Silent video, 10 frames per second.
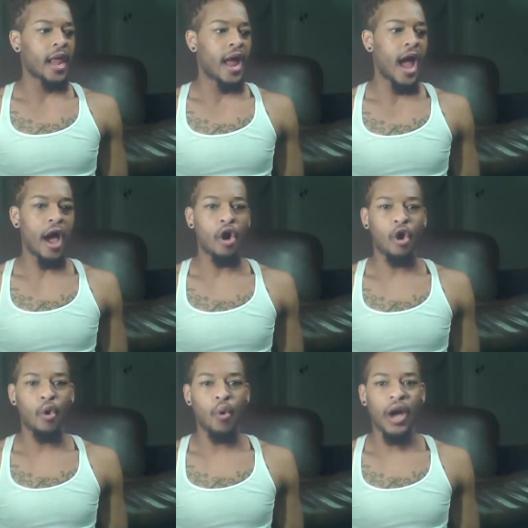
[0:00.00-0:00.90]

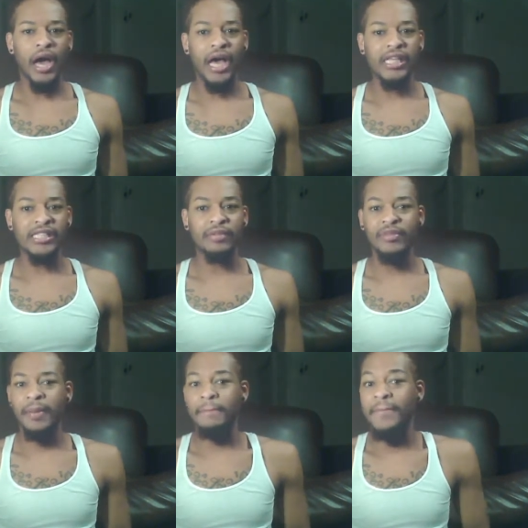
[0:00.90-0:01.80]
how
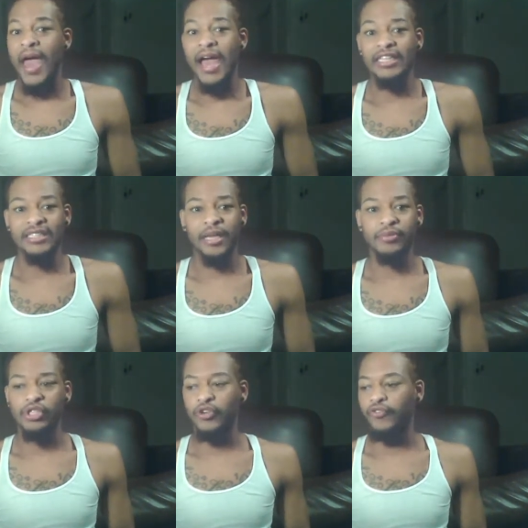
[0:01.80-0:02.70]
something bad just
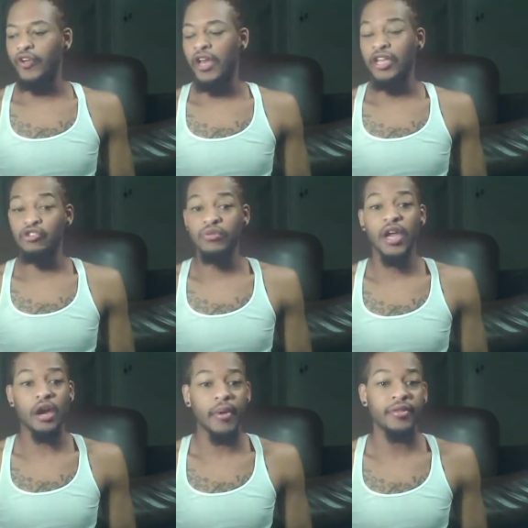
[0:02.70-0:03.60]
happened to your friend and you
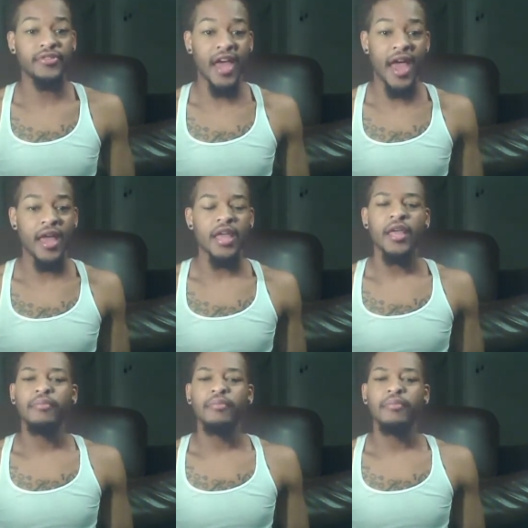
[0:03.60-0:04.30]
care about that.